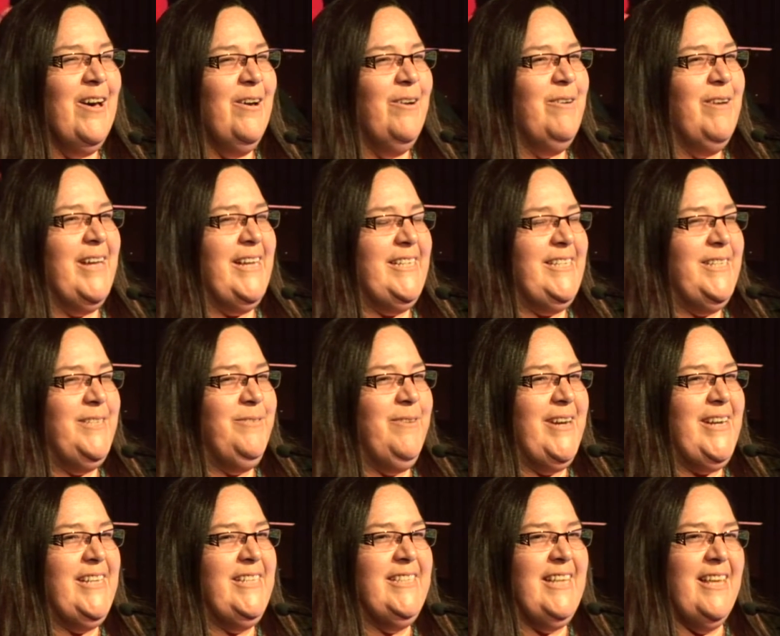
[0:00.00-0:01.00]
Well, I just want
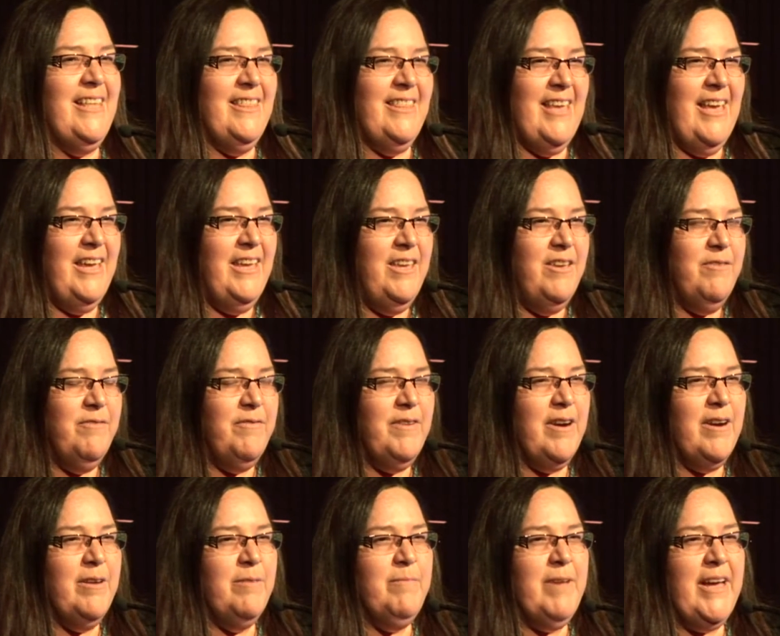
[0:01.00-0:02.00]
to say thank you
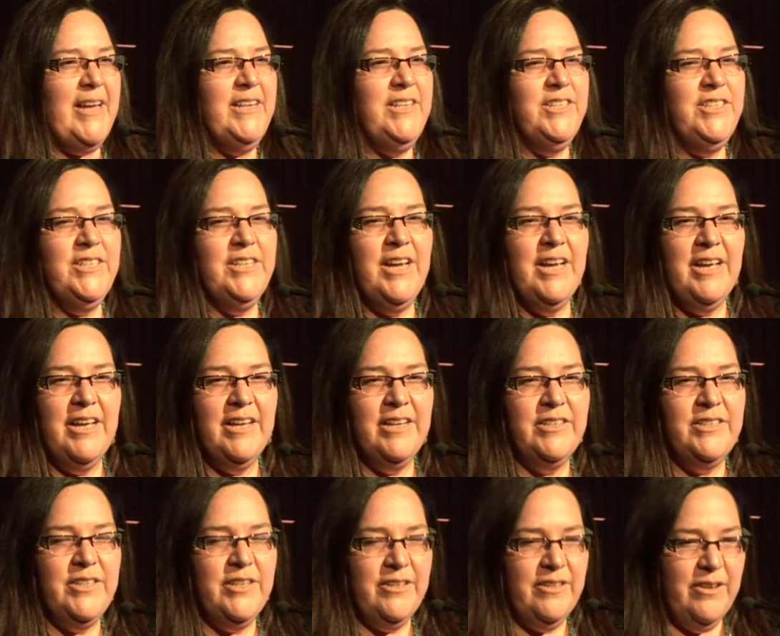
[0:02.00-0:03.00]
very much
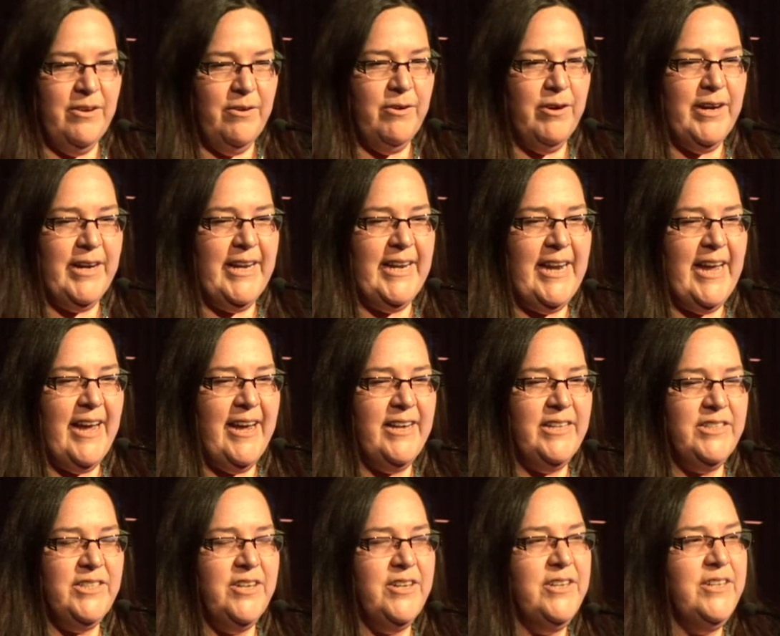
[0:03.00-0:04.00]
to the
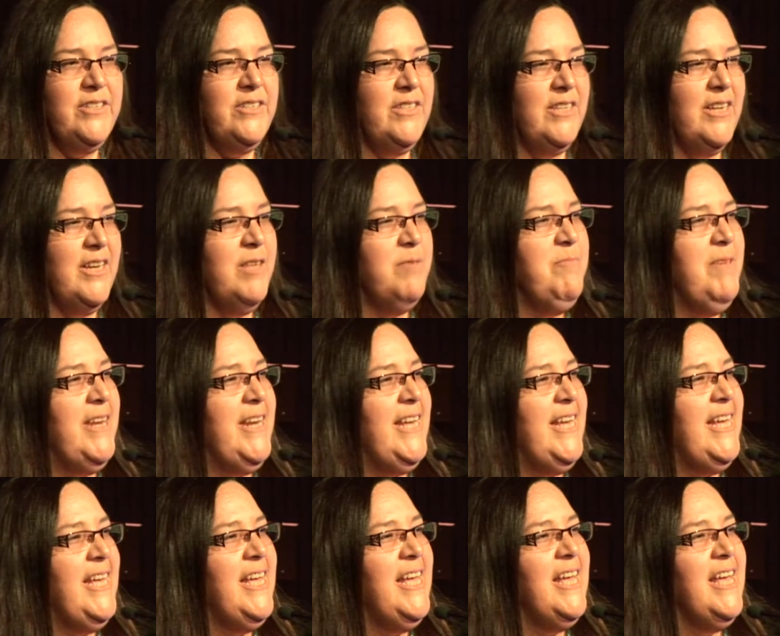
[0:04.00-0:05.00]
organizers, the
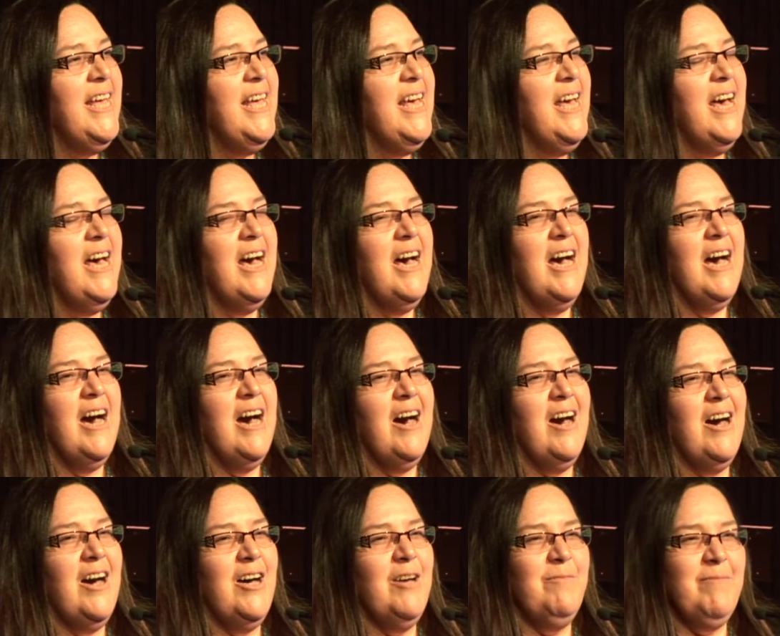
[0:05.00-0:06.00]
committee,
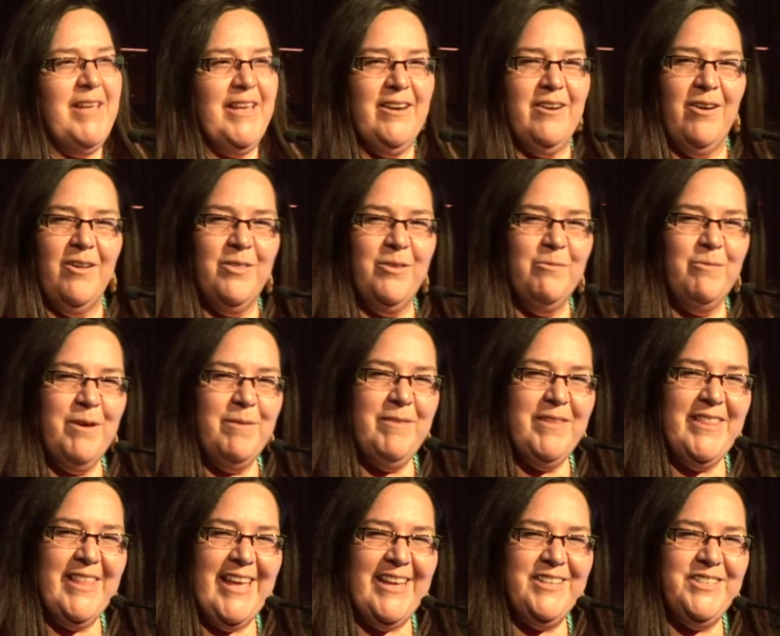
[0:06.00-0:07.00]
and all the women
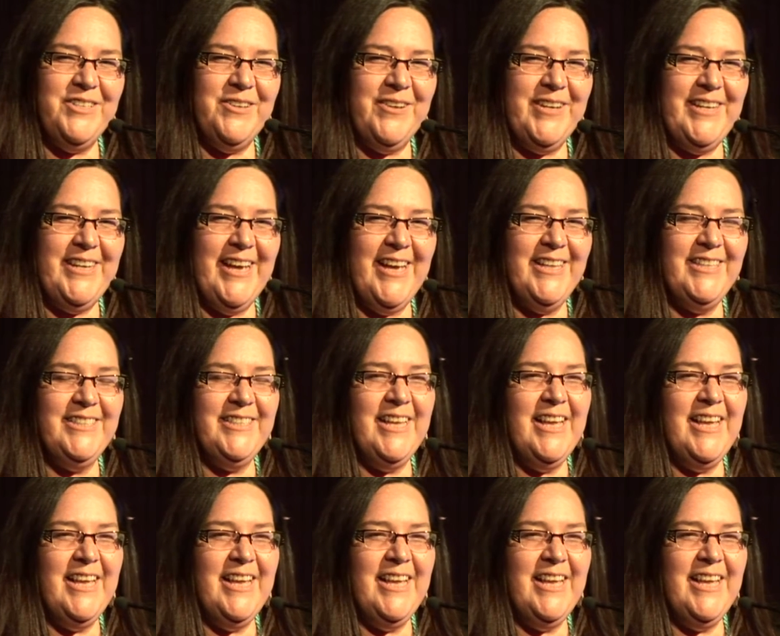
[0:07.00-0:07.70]
that joined us.